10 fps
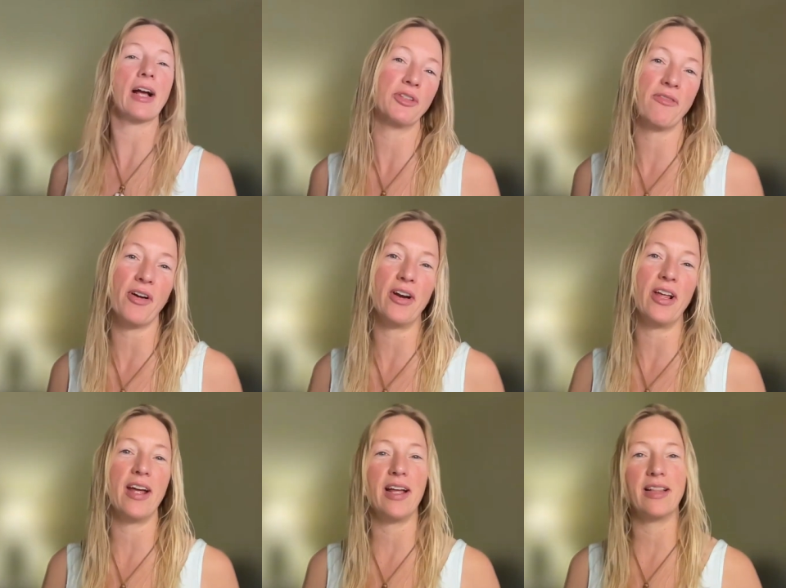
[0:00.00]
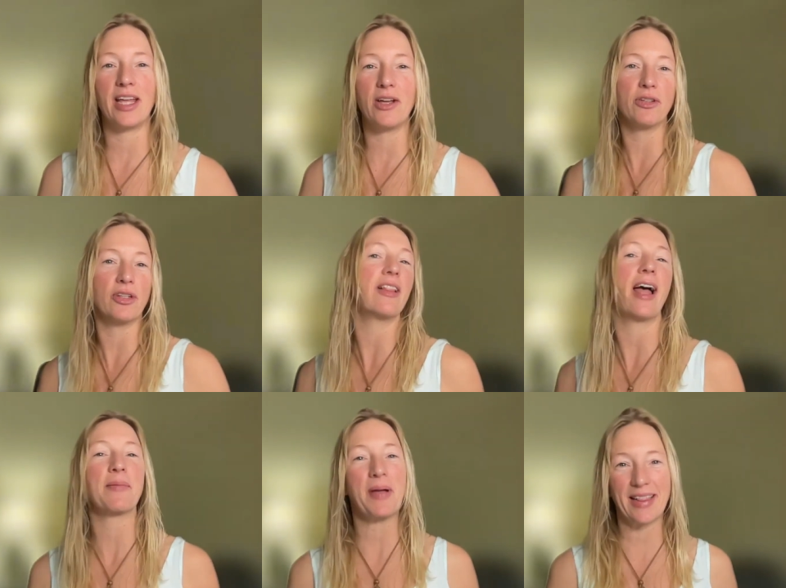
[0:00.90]
extroverted they usually
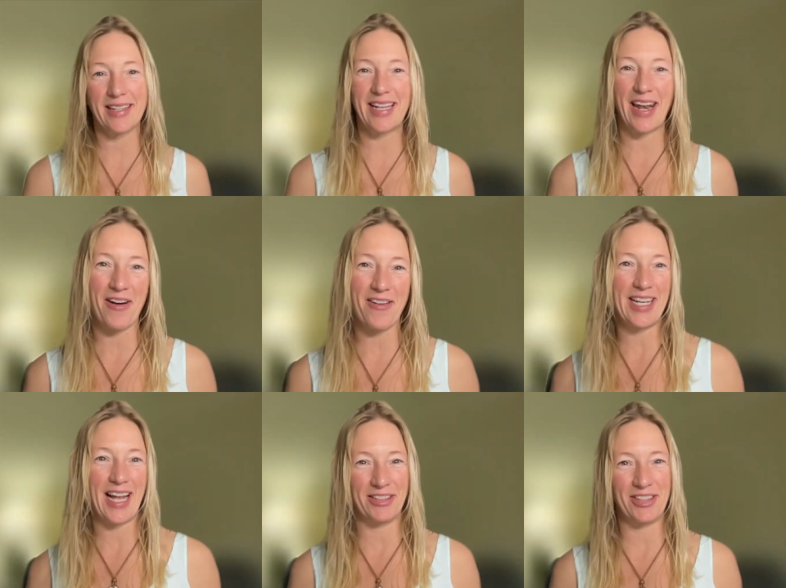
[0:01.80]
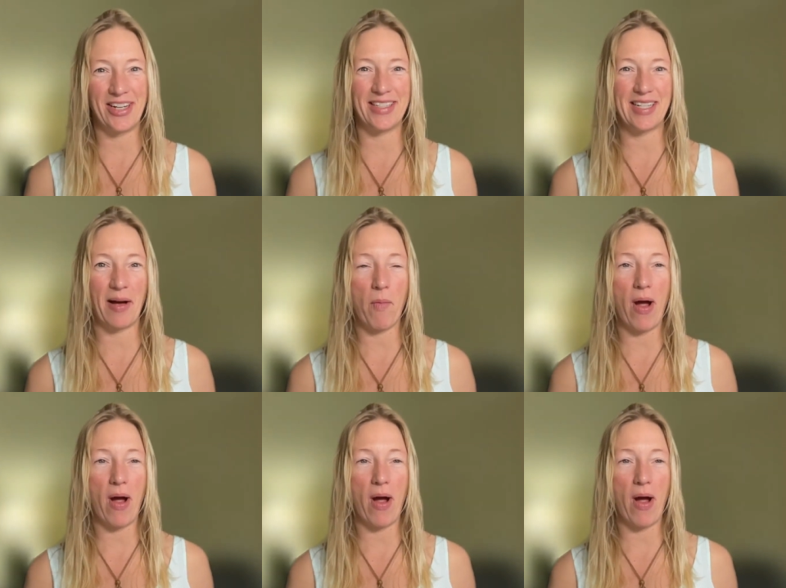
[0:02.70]
like being the center of attention in some